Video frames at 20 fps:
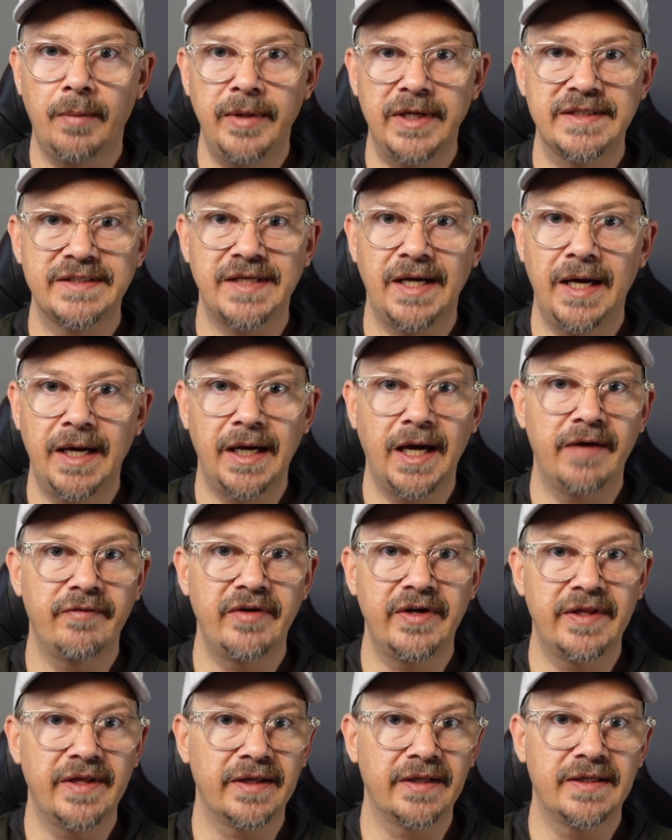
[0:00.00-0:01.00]
to be saying
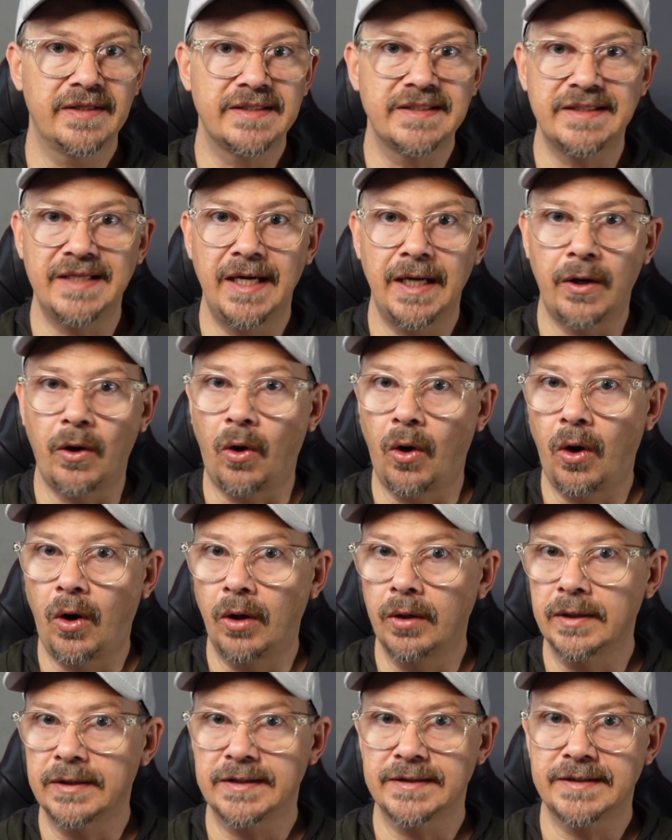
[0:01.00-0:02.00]
everything that's said
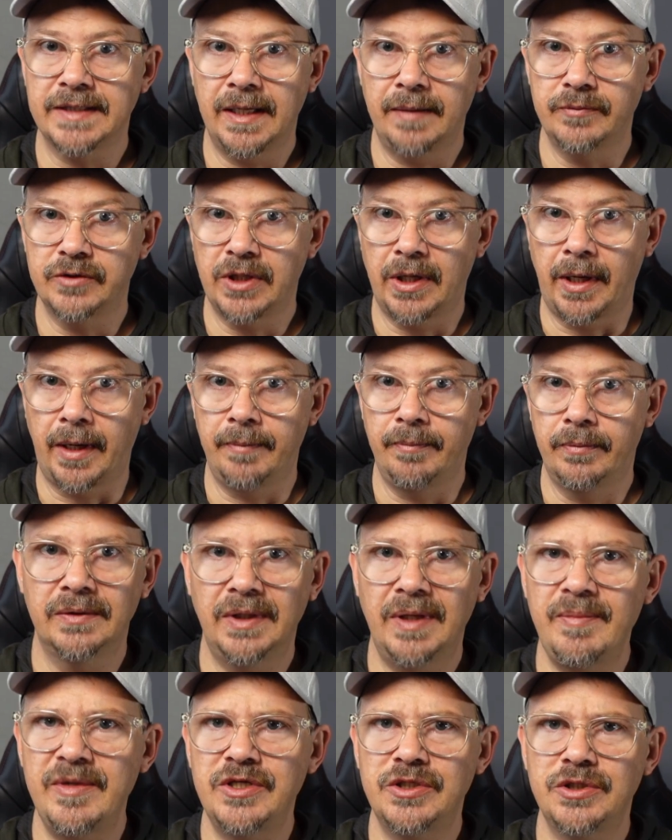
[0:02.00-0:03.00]
all at the same time.
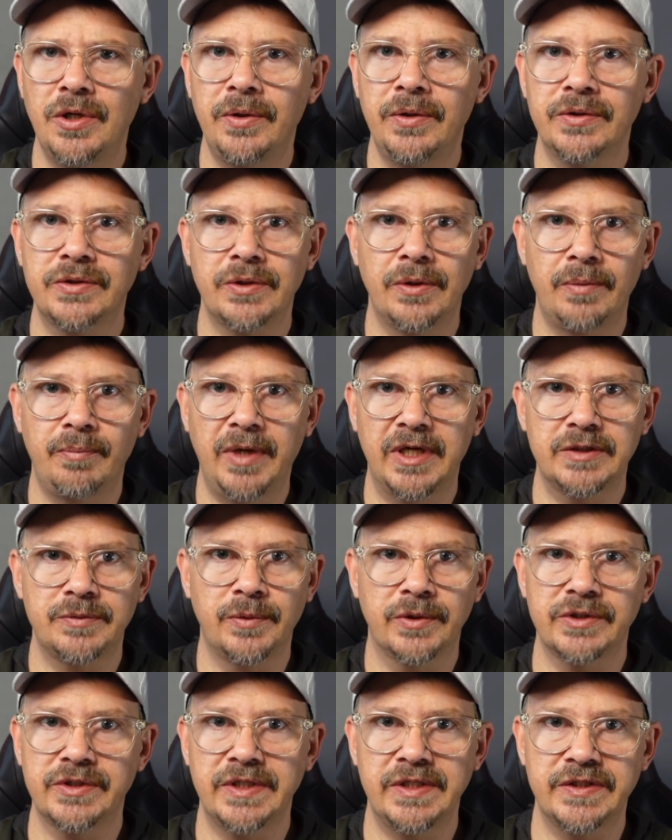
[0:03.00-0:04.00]
Let me show you so it makes
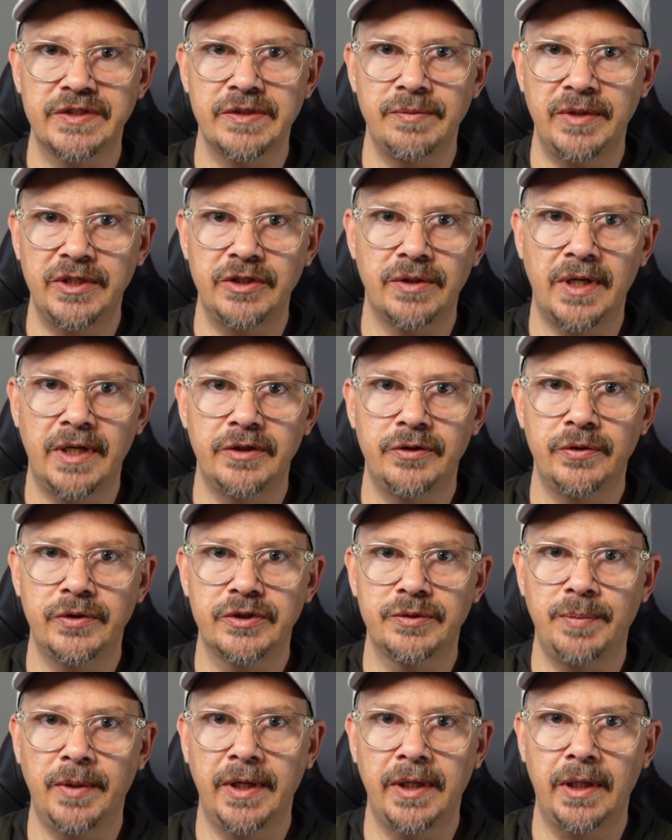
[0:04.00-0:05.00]
more sense than me trying to
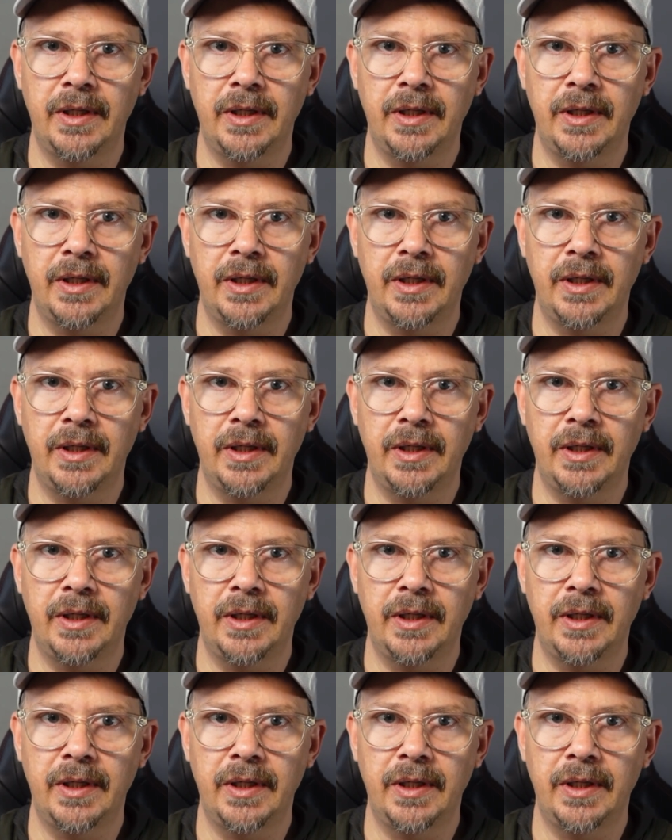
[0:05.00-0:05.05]
explain